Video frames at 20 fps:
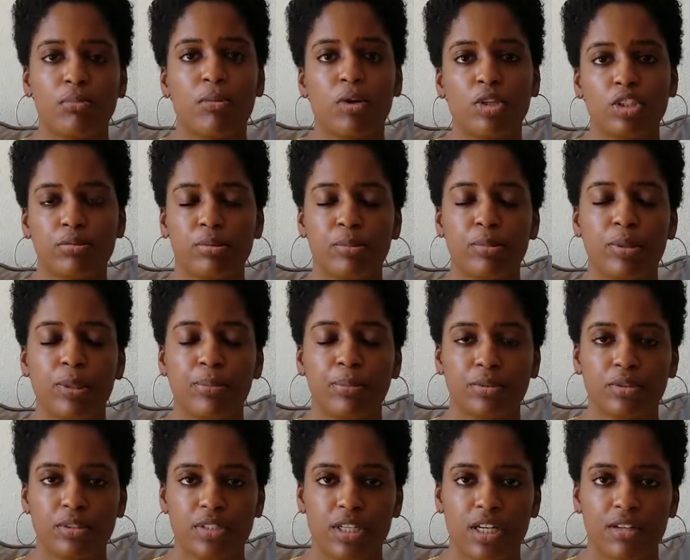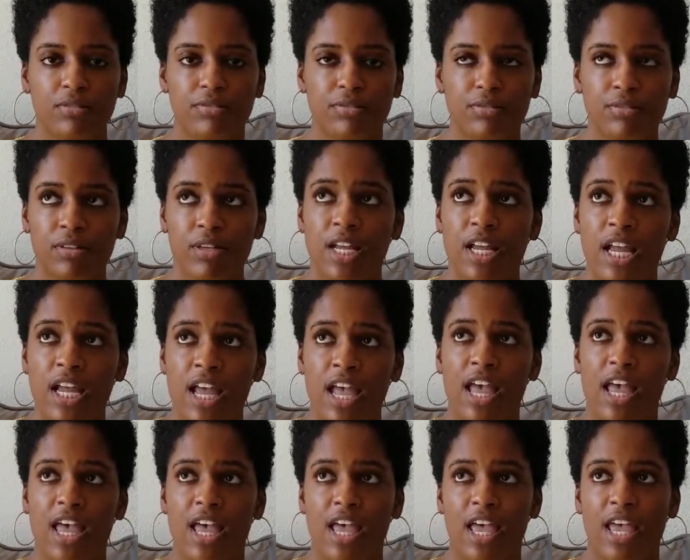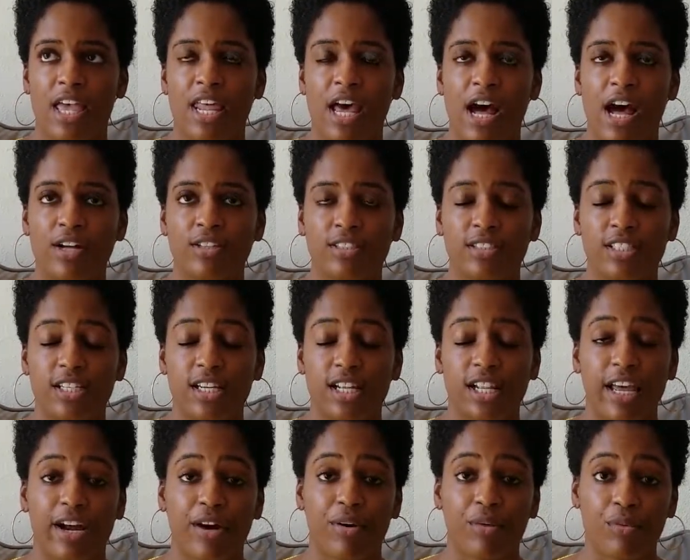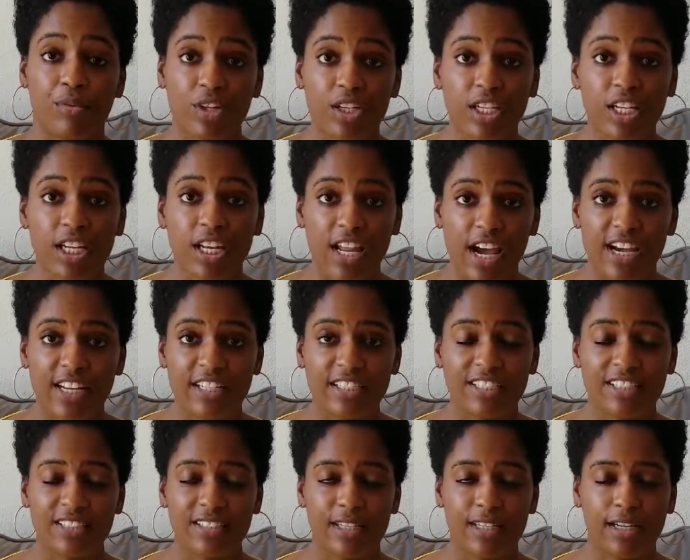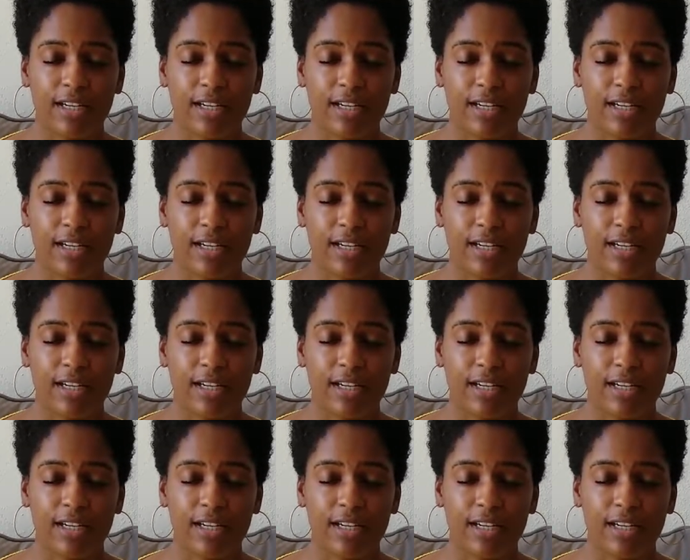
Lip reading: multiple people's stuff, and I'll see like a really nice